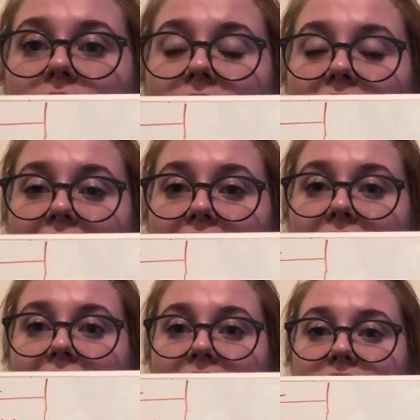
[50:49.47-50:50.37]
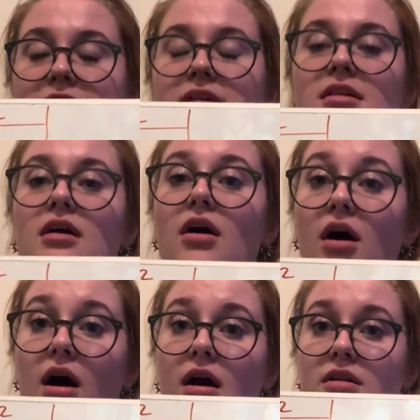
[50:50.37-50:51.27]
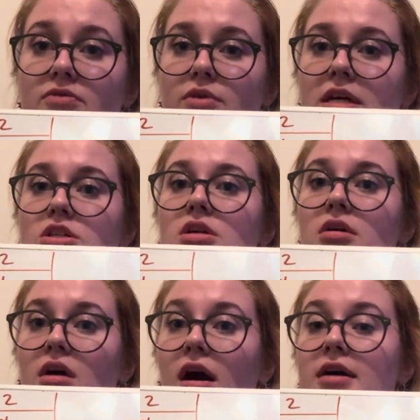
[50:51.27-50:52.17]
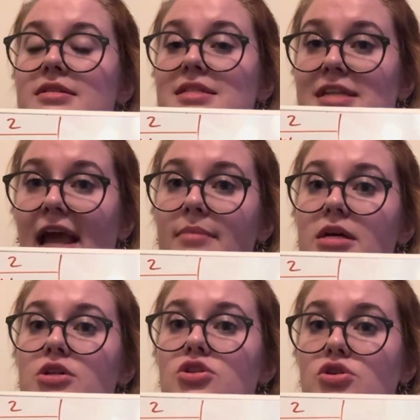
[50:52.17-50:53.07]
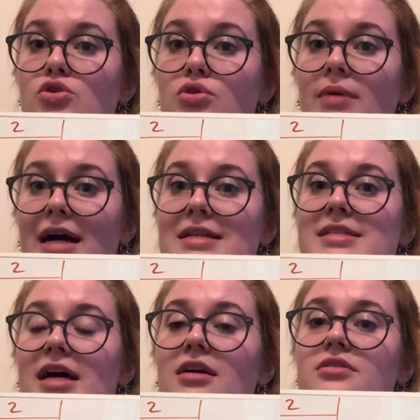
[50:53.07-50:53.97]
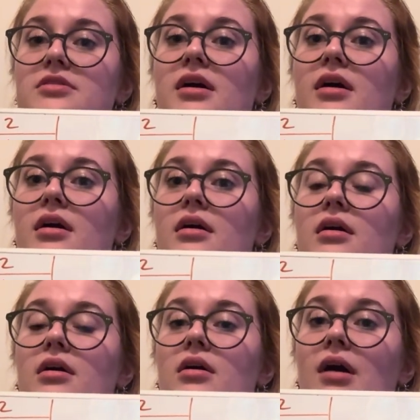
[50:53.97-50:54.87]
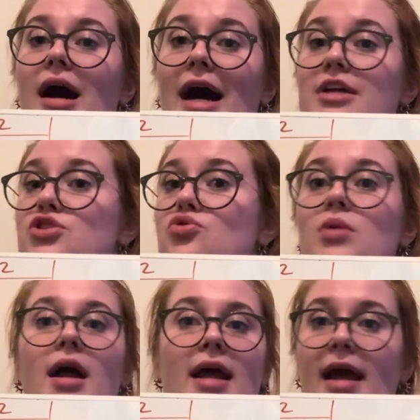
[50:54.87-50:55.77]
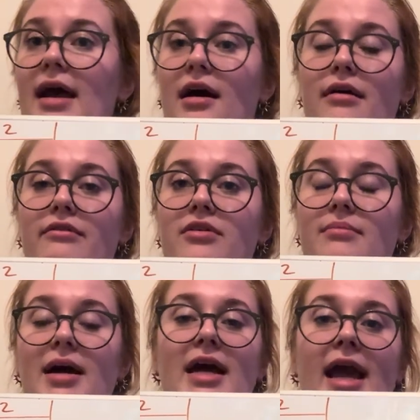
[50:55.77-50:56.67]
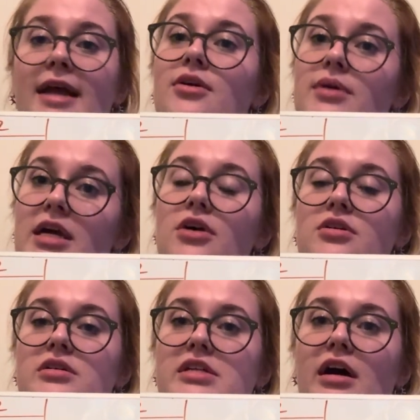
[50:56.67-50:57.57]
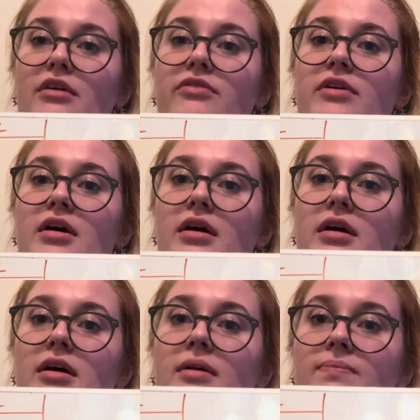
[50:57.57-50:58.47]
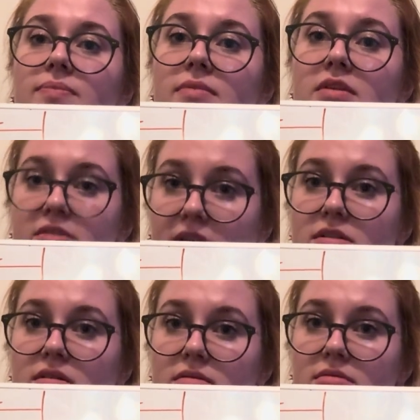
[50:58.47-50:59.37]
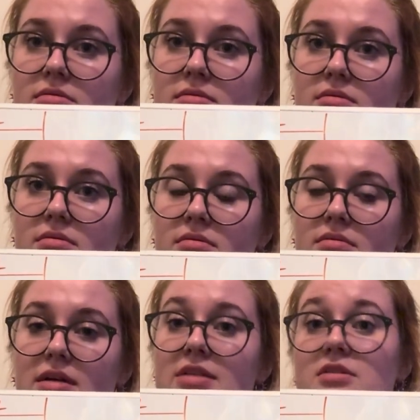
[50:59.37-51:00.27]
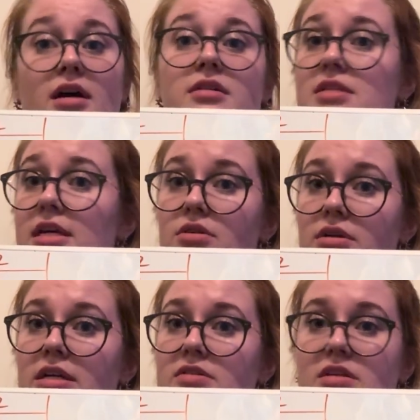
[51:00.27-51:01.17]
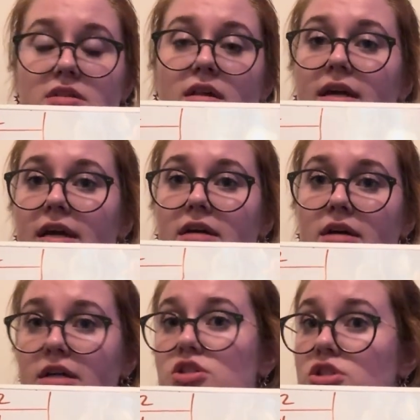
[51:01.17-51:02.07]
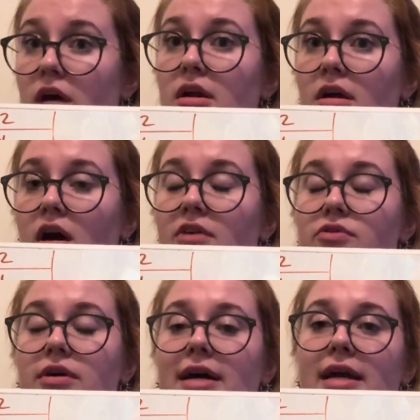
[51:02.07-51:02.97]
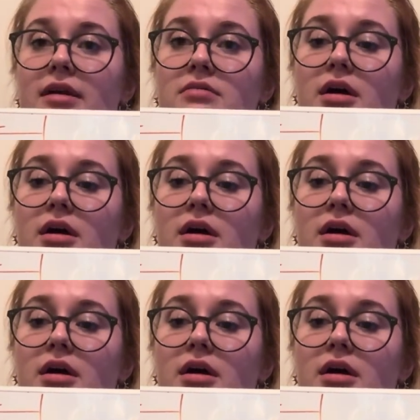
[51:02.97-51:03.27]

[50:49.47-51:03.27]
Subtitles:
making acid, all of which cause damage to my cells. I do not have my hey, don't kill yourself signal. It's not decreased. It's not like I shut it off or I